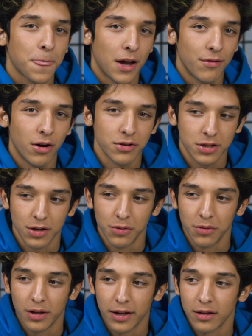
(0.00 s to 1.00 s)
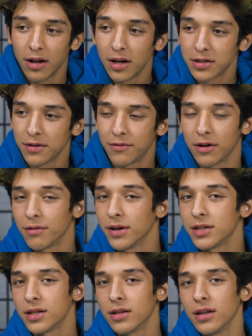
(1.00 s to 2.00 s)
I've also lost a friend
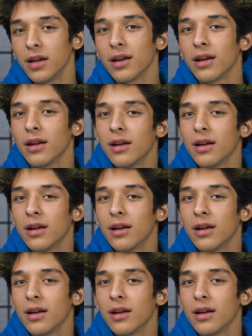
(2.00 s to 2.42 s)
recently.